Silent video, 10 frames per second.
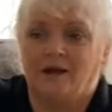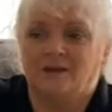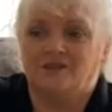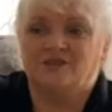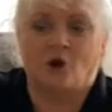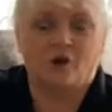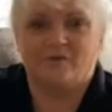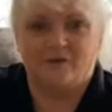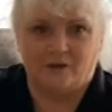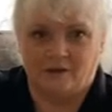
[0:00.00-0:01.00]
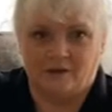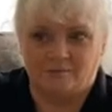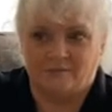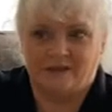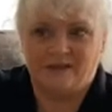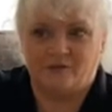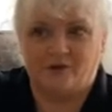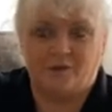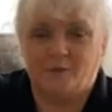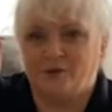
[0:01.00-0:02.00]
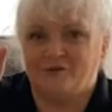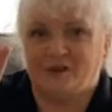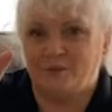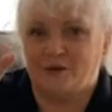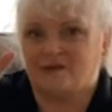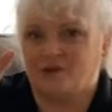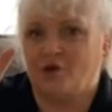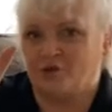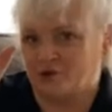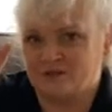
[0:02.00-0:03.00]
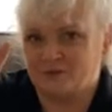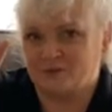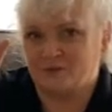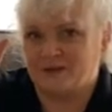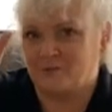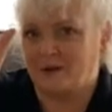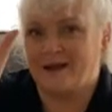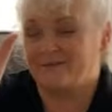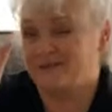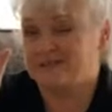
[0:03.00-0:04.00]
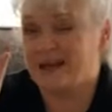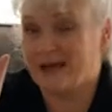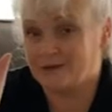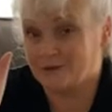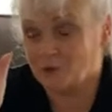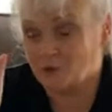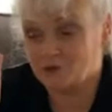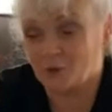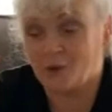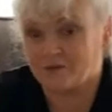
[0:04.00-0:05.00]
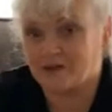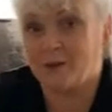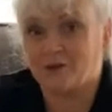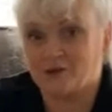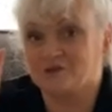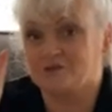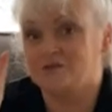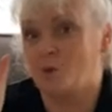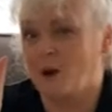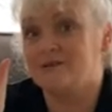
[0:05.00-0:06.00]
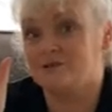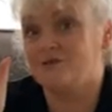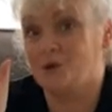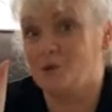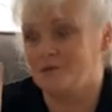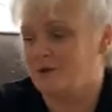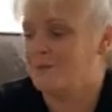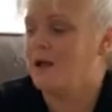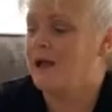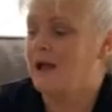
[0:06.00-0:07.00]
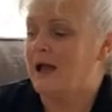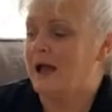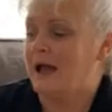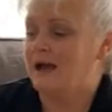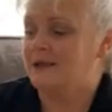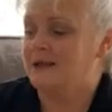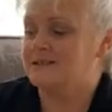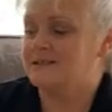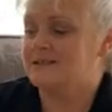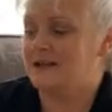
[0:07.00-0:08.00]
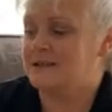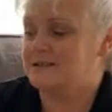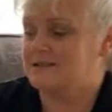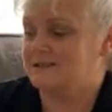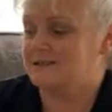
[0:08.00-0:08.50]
stocking filler, either for a birthday present or a Christmas present, but I haven't decided who's going to have it yet because there's quite a few of them. And I actually said to,